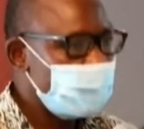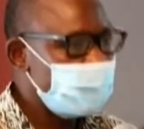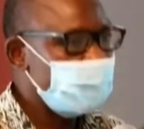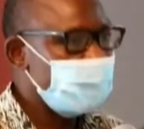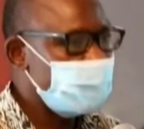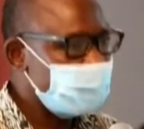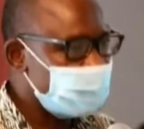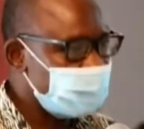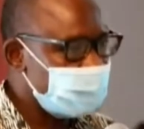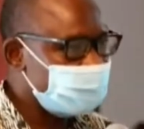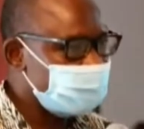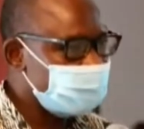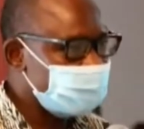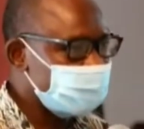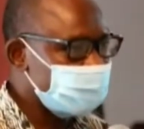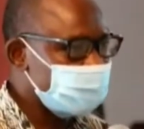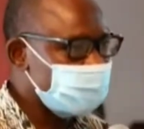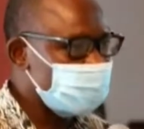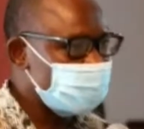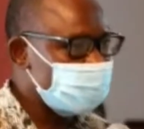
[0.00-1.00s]
early enough
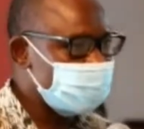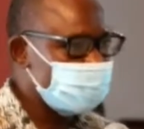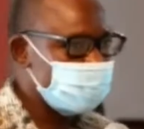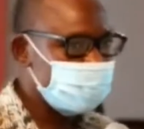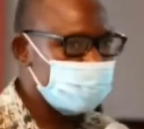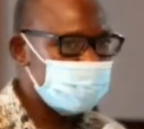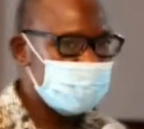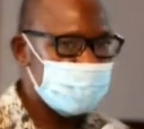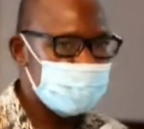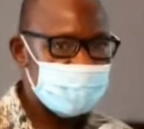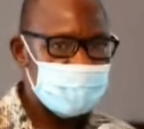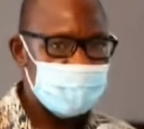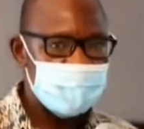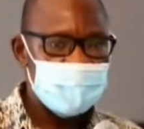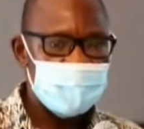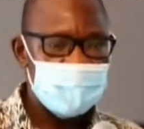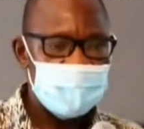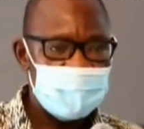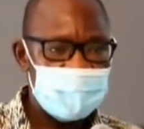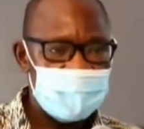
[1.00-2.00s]
to,
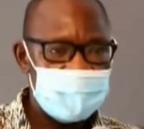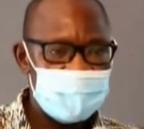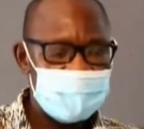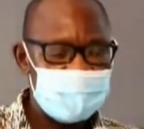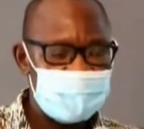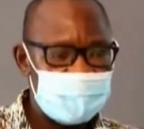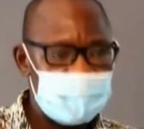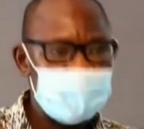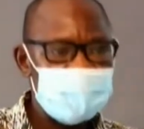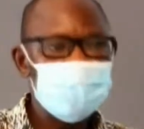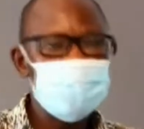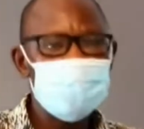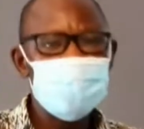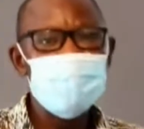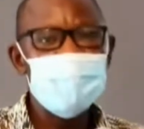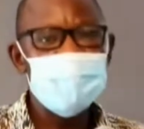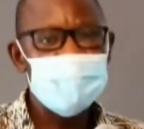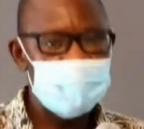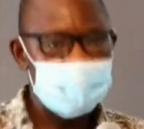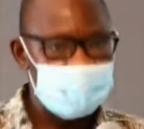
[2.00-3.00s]
uh, for us to
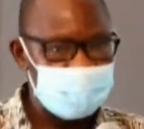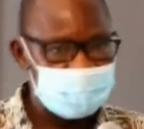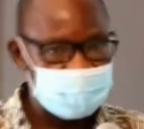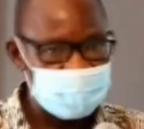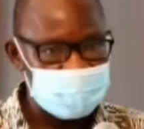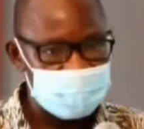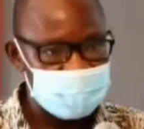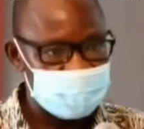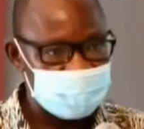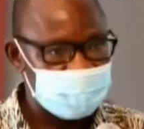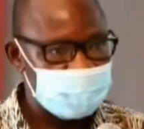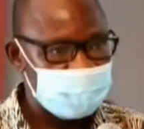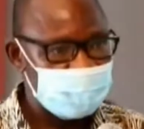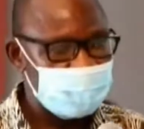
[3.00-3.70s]
make a decision.